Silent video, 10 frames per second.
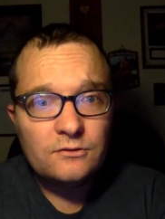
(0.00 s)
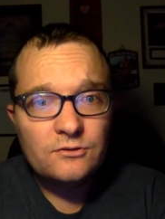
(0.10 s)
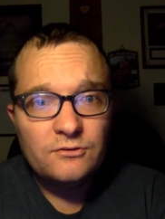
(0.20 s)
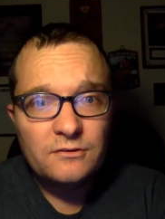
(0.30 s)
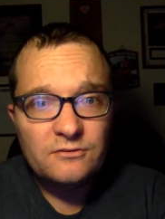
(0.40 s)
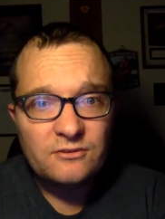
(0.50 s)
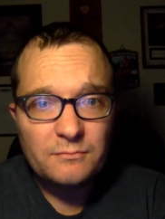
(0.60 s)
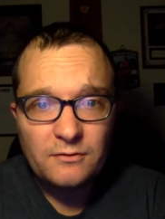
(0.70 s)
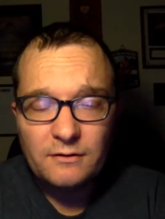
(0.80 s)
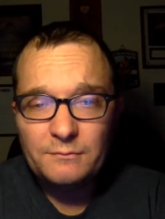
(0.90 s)
to the
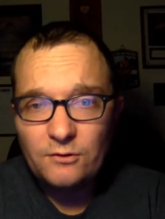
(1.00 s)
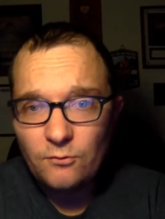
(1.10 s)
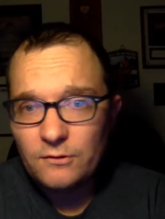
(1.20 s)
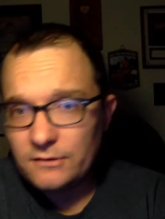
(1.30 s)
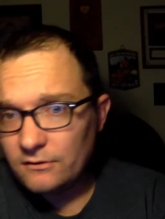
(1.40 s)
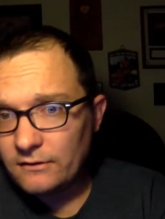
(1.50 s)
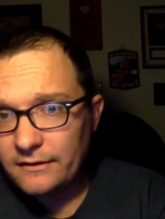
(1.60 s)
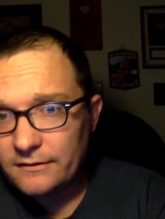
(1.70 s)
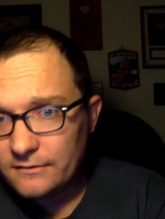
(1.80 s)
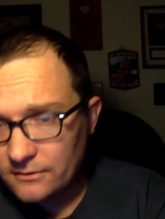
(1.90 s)
Supreme Court
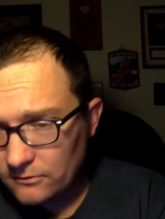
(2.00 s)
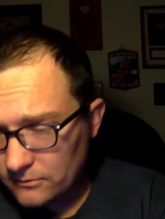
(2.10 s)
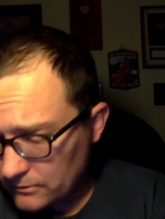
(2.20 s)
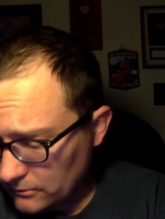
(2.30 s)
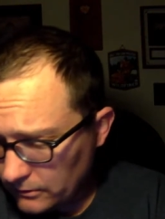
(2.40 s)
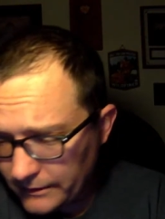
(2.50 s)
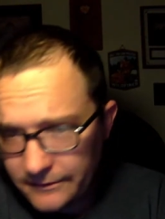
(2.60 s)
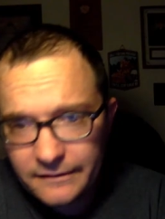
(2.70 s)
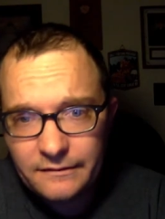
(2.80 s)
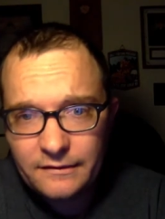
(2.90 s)
de-
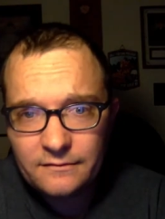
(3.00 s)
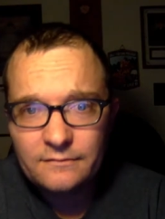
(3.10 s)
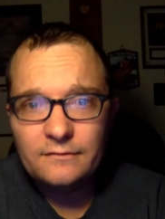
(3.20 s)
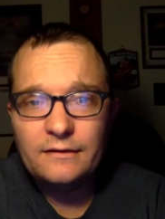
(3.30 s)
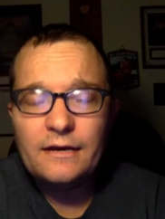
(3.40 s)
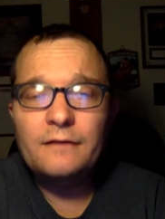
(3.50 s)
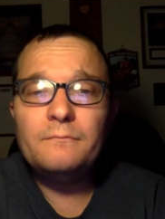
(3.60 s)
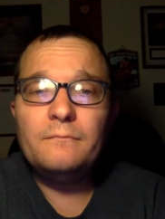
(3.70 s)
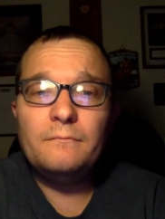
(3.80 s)
declaring that gay